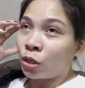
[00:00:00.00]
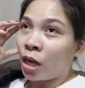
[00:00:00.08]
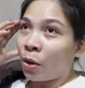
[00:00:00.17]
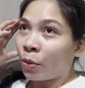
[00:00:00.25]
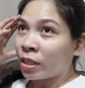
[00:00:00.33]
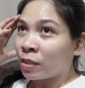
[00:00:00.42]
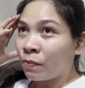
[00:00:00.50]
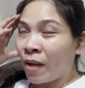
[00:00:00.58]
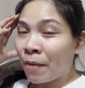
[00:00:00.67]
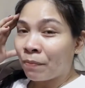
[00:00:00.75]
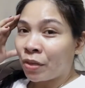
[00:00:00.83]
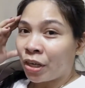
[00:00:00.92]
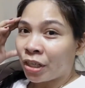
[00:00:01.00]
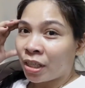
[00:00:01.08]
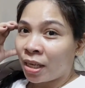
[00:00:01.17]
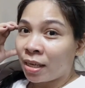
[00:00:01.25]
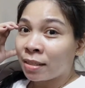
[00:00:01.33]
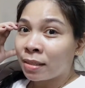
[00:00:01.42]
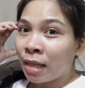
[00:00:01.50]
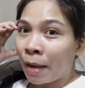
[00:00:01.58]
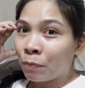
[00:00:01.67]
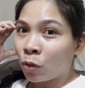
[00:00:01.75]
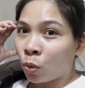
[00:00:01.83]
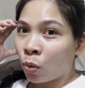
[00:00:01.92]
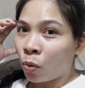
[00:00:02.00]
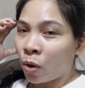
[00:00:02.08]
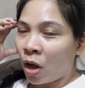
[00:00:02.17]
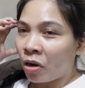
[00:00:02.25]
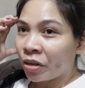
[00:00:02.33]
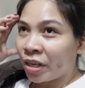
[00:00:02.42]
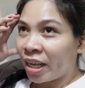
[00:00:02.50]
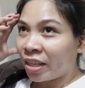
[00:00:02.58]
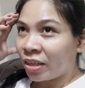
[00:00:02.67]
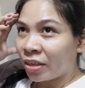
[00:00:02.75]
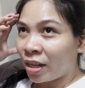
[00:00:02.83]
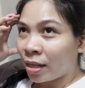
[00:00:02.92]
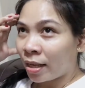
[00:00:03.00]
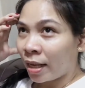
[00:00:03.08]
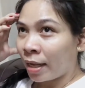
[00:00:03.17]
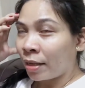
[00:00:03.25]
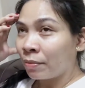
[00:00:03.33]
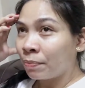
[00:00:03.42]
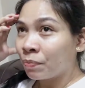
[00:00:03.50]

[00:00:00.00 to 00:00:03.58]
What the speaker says: now it's 5:30. It's time to cook our dinner again.